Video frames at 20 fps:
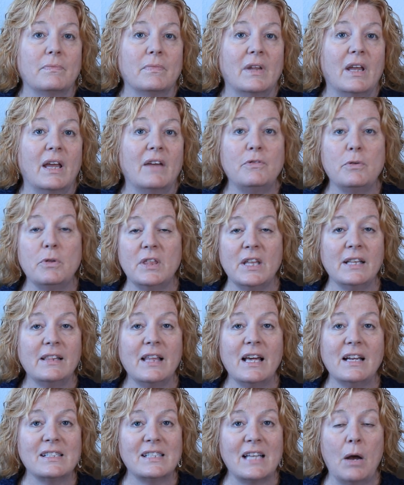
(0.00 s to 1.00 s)
If you think
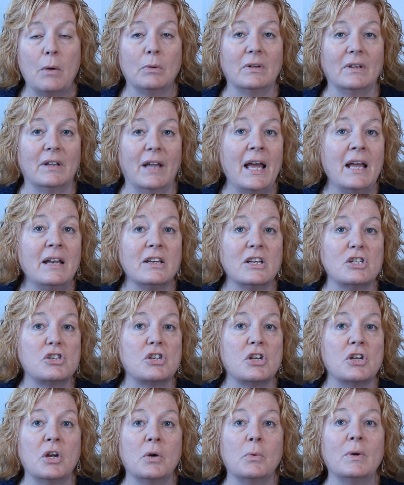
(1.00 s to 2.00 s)
that is
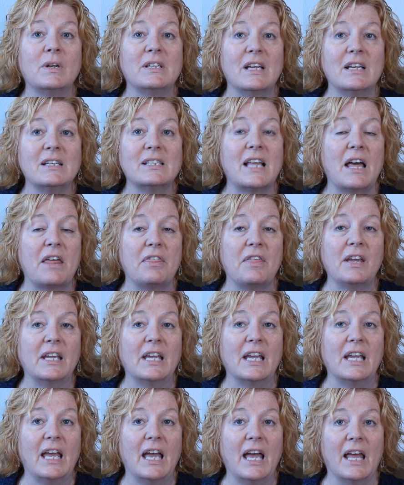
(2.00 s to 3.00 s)
outlandish and no one does that,
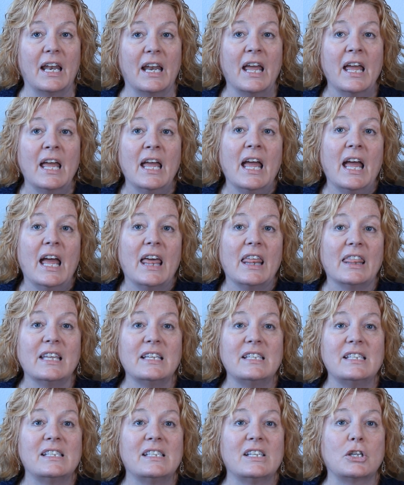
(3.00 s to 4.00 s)
think again.
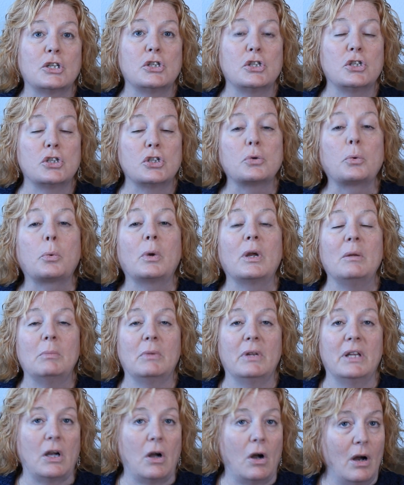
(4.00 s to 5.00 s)
This is
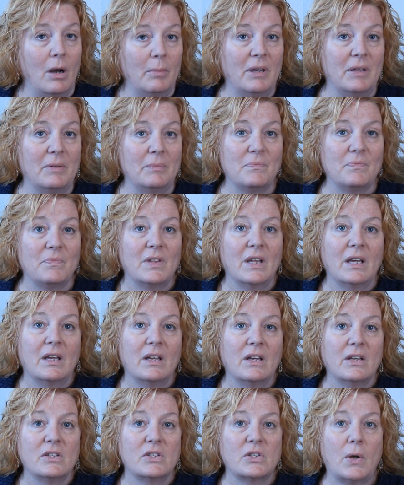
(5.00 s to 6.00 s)
extremely common.
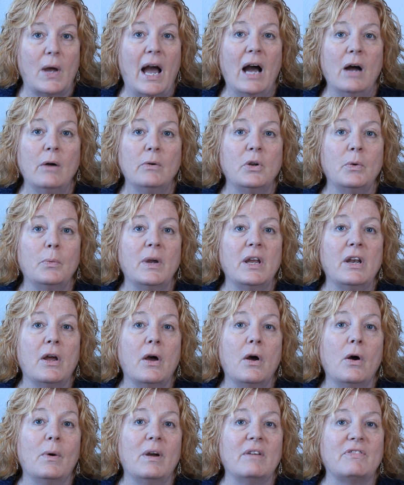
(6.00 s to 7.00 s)
So how do we
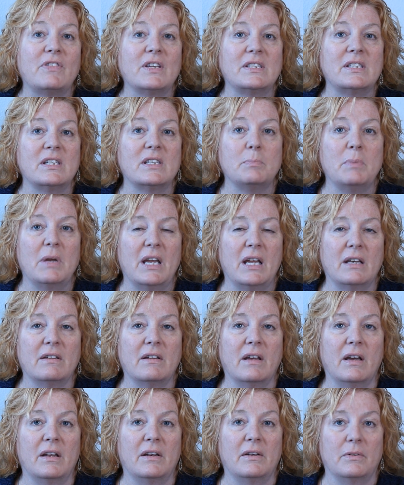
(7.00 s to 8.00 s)
know if this is being
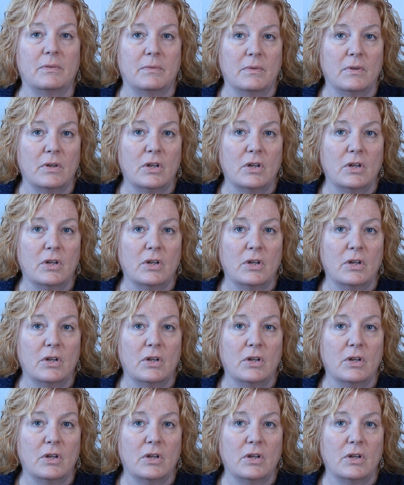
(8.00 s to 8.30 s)
done?